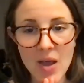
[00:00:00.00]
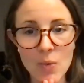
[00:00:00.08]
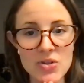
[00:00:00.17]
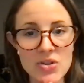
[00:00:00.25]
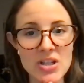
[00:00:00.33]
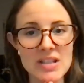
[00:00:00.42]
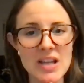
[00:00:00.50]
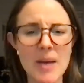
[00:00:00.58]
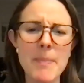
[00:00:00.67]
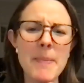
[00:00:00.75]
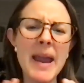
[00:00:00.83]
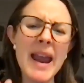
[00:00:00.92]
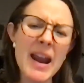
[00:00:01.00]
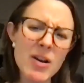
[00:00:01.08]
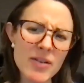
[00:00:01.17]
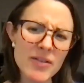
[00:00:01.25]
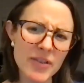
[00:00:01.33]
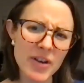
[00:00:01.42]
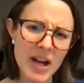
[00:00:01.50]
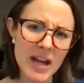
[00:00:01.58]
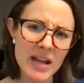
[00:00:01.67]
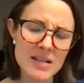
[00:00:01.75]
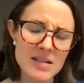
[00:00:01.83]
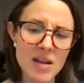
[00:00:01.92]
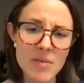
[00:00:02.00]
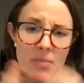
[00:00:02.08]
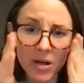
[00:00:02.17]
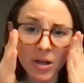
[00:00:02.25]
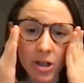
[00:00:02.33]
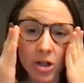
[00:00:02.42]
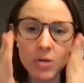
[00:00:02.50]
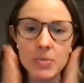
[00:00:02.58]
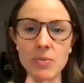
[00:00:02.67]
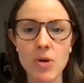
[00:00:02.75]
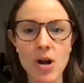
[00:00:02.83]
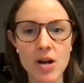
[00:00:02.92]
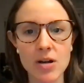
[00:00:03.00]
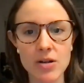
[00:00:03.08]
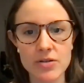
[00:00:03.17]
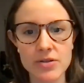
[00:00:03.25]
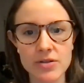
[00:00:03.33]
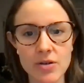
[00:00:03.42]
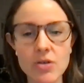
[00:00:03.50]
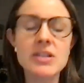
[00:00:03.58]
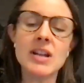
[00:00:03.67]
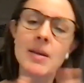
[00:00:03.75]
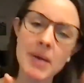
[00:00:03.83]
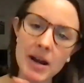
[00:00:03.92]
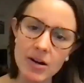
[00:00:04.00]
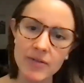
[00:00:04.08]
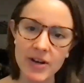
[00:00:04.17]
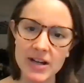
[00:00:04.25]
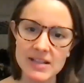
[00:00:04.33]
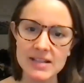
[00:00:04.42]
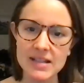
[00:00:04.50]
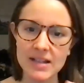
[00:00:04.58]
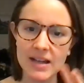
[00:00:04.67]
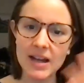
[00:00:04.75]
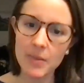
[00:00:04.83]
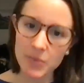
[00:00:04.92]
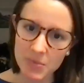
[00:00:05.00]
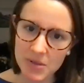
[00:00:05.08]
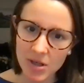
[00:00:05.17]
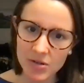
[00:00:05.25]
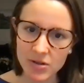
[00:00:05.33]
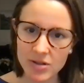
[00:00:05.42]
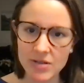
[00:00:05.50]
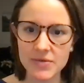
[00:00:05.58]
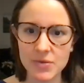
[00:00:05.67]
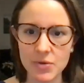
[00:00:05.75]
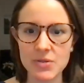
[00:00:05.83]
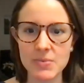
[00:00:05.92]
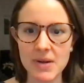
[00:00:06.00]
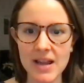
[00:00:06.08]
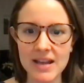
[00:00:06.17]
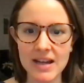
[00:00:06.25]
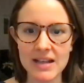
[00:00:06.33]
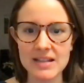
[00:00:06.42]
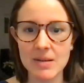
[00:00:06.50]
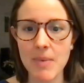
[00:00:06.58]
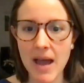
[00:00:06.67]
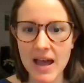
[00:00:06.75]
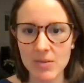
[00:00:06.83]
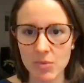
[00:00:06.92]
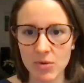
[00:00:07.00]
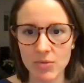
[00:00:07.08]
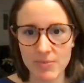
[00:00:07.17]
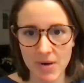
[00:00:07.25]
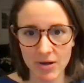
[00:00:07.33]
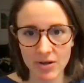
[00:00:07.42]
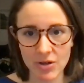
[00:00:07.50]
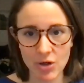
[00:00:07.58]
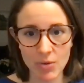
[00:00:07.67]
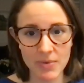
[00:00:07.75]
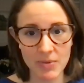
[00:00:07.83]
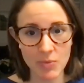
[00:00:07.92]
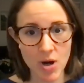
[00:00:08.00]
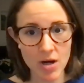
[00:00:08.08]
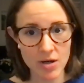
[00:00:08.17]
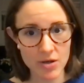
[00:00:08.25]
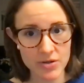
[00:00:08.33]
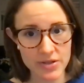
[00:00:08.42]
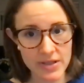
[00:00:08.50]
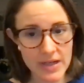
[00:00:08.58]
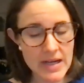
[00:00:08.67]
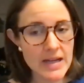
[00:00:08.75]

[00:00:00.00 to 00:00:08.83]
which is a paraphrase of Margaret Urban Walker's, or it's not paraphrase, it comes from an alternative source, but I think it's compatible with Margaret Urban Walker's